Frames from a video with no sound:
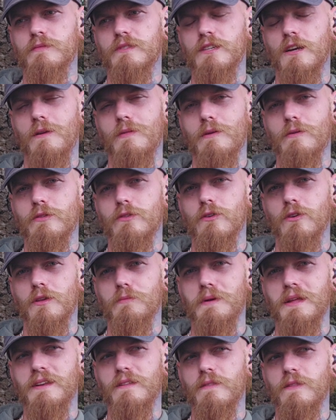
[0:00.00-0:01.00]
time they were
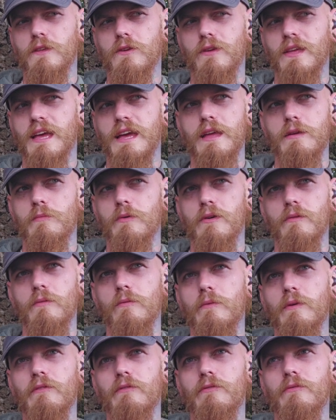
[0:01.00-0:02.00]
documented in the UK, but
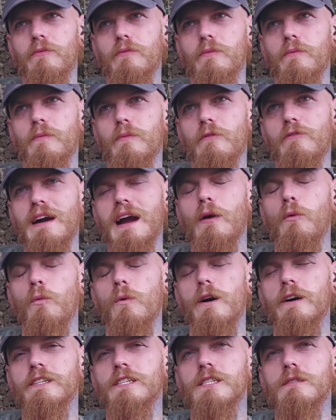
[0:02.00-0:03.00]
with, with how
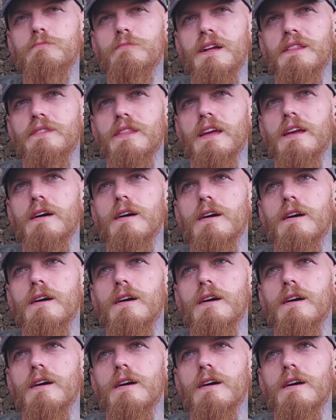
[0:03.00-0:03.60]
widespread they